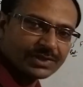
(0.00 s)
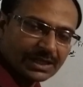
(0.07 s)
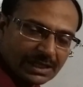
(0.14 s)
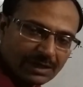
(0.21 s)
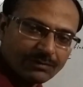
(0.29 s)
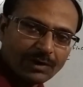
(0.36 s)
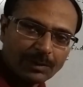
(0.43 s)

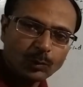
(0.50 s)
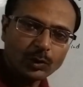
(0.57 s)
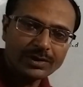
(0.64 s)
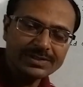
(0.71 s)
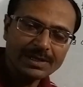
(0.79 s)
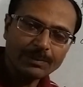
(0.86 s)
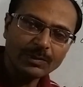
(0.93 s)
Taking one more
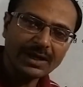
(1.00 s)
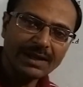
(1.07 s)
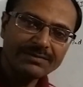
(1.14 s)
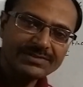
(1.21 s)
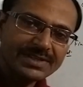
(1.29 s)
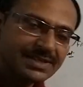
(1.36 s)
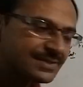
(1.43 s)
example, I
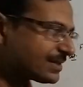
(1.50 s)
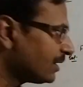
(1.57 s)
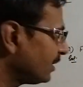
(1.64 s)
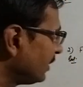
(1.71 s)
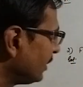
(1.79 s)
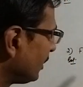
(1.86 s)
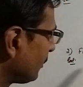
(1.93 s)
have changed
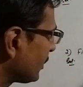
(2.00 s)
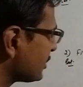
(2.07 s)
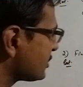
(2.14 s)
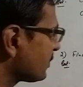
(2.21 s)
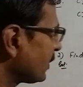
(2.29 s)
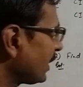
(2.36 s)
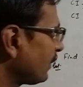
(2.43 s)
the
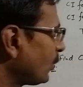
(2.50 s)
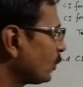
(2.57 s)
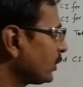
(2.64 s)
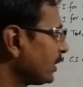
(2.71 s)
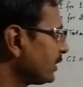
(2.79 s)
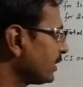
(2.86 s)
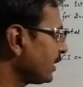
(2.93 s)
principal
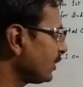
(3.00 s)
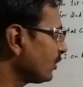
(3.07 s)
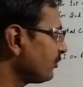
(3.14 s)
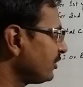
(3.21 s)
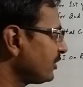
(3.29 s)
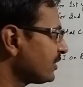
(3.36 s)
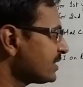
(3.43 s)
amount and the rate
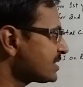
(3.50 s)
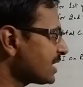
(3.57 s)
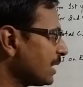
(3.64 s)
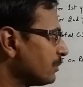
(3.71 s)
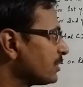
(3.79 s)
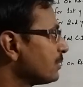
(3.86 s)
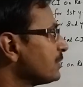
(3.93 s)
of interest.
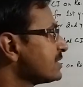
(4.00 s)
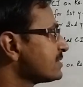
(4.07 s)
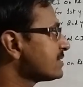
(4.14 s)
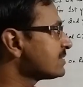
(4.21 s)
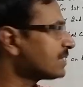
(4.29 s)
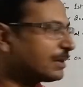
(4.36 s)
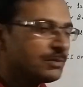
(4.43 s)
Time
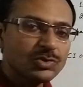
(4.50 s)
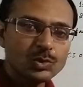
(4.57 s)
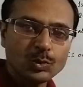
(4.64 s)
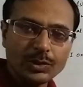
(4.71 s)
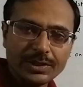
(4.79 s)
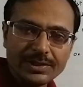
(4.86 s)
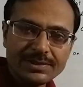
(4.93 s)
remains the same,
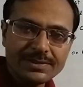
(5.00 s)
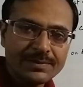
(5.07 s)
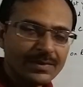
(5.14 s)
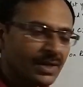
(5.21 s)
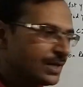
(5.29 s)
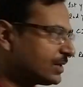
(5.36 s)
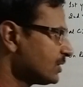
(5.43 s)
2
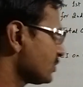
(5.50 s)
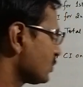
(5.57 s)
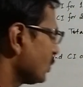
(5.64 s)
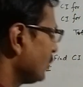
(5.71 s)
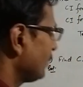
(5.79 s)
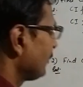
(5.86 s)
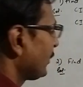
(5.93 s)
years.
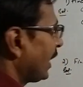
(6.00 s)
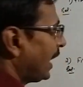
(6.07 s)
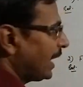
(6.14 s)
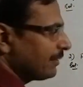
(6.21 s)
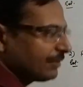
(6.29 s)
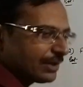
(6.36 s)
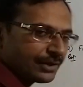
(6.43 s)
So
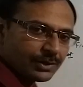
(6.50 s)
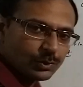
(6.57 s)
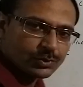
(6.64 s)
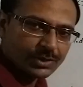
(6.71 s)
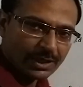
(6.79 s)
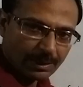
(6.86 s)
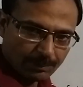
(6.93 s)
I will
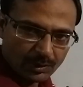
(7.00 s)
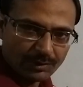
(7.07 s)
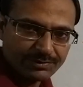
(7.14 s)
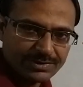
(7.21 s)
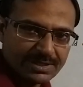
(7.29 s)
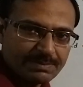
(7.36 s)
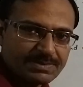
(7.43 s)
reduce the number
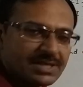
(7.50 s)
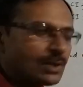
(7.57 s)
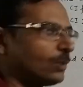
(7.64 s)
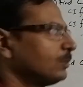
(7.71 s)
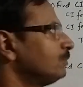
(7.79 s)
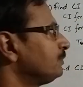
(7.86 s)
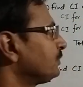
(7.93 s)
of steps
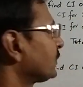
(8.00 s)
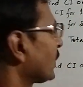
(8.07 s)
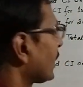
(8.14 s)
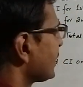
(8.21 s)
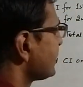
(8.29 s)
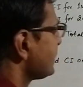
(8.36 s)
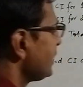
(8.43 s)
now.
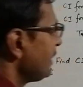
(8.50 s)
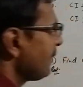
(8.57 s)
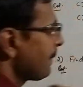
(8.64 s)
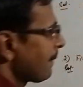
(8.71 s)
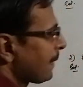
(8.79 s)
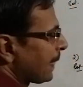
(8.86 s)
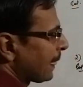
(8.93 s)

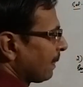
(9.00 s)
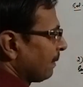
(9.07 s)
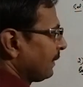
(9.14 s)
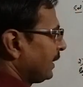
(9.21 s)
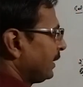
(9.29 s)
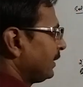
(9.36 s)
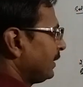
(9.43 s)
See,
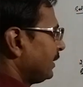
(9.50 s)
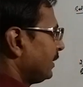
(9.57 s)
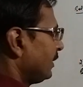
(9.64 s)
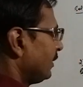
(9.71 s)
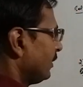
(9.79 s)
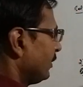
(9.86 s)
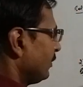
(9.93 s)

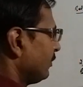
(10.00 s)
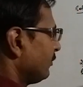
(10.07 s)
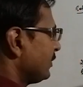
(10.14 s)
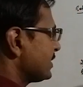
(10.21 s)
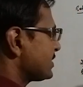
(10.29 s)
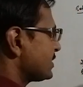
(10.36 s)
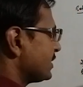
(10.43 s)

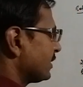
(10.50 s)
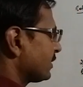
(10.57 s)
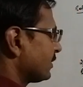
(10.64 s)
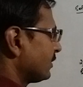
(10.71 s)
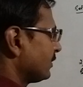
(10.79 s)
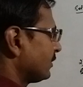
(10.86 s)
first year,